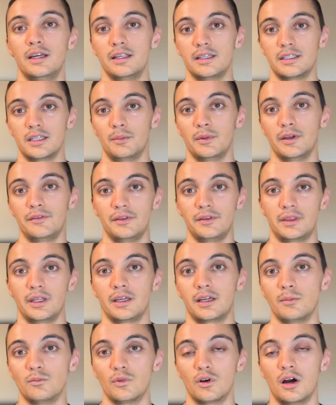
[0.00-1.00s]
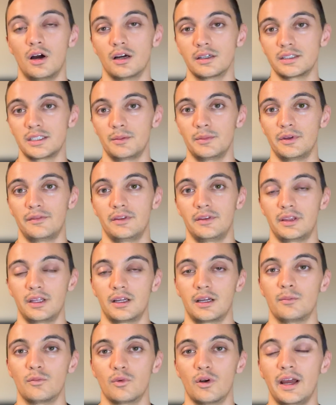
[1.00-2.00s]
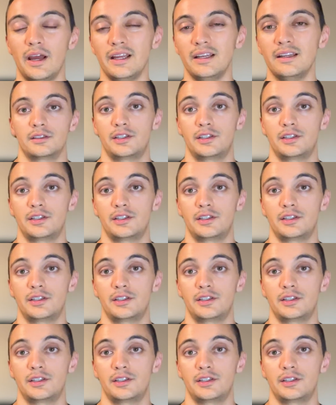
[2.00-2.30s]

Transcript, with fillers: Tell me if you think I'm wrong. Tell me if you think I'm right.